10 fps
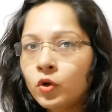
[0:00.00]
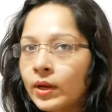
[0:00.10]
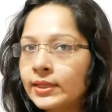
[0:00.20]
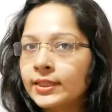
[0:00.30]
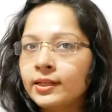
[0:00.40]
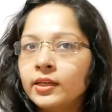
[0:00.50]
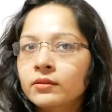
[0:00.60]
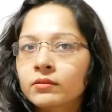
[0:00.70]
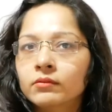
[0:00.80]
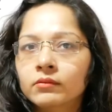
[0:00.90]
we know
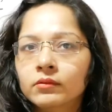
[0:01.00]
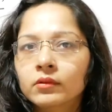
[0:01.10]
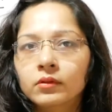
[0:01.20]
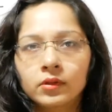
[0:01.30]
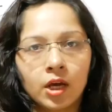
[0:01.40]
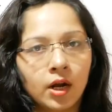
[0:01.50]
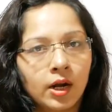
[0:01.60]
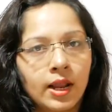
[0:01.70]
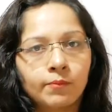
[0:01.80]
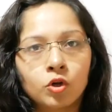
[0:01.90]
LCDs, yeah,
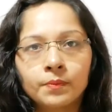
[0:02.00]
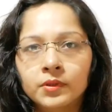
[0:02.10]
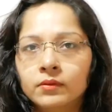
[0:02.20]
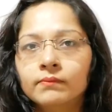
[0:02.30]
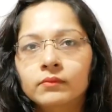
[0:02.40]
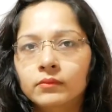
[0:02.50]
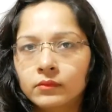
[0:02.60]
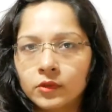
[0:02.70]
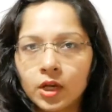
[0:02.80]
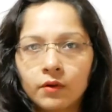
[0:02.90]
our laptops,
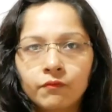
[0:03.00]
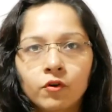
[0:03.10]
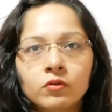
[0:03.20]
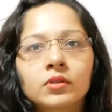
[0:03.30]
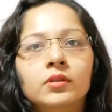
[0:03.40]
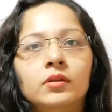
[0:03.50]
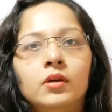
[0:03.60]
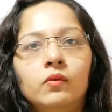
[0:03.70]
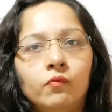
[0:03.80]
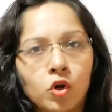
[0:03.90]
our phones,
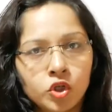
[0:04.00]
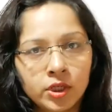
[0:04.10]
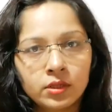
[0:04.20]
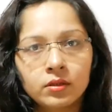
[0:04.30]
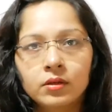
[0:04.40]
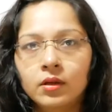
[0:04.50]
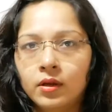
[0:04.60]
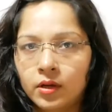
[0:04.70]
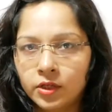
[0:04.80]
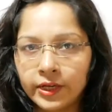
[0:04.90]
watches,
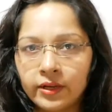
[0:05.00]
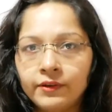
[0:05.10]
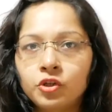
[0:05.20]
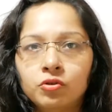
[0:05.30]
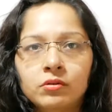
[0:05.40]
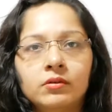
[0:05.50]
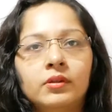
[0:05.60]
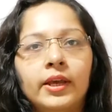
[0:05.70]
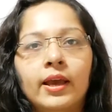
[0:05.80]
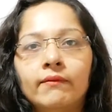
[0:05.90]

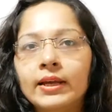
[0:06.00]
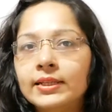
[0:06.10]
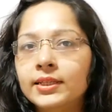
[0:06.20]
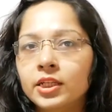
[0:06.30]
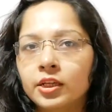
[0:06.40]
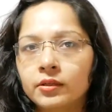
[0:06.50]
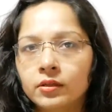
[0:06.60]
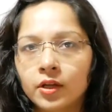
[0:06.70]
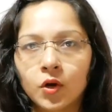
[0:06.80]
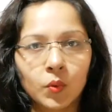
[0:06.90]
televisions, they have LCDs
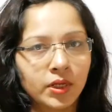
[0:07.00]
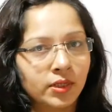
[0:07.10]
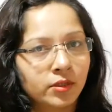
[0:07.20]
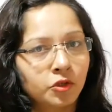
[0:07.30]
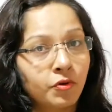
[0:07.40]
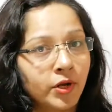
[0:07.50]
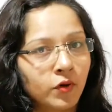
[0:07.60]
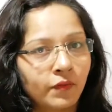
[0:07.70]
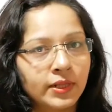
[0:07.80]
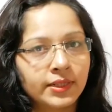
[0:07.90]
nowadays,
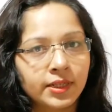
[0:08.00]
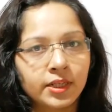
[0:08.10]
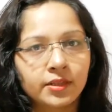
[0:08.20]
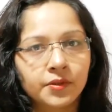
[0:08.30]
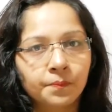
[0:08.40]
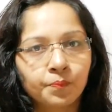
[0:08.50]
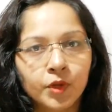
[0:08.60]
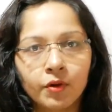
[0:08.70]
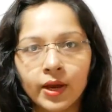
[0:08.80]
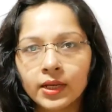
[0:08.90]
trend of LCDs,
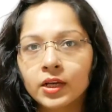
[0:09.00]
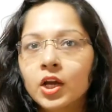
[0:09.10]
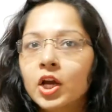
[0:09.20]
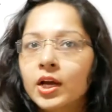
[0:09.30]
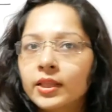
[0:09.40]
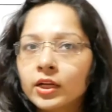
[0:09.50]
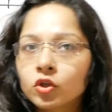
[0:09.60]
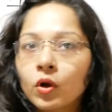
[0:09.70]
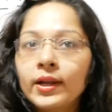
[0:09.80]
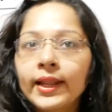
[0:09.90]
right?
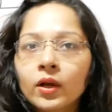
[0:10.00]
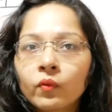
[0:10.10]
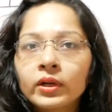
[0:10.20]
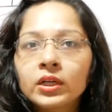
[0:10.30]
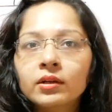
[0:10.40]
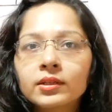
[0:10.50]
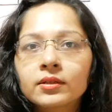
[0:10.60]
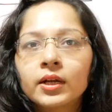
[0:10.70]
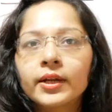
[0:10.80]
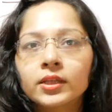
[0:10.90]
That's called liquid
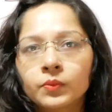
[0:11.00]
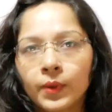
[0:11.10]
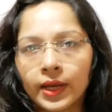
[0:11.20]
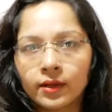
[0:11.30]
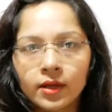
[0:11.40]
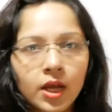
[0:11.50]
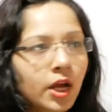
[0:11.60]
crystal display.